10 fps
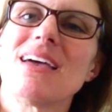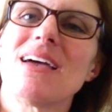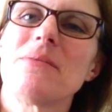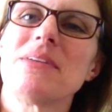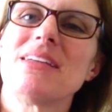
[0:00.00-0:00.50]

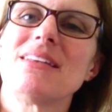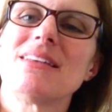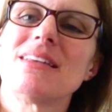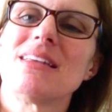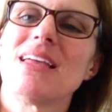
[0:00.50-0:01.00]
I
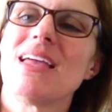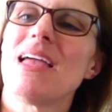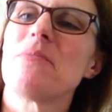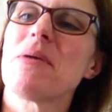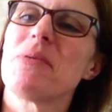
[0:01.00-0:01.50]
mean,
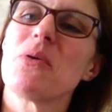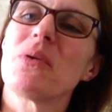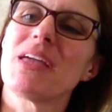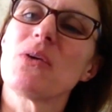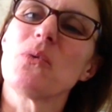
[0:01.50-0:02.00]
it might be
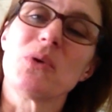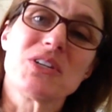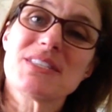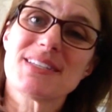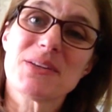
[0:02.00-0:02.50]
like a
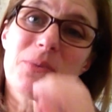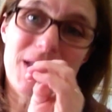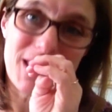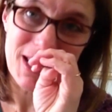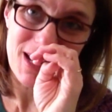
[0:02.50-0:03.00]
worsted
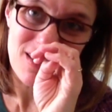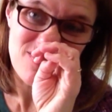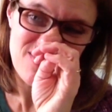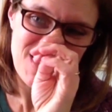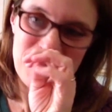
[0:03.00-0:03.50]
weight,
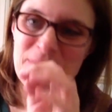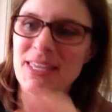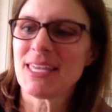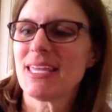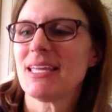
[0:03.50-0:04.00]
I'm
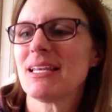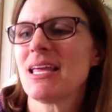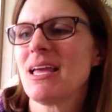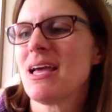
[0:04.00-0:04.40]
thinking.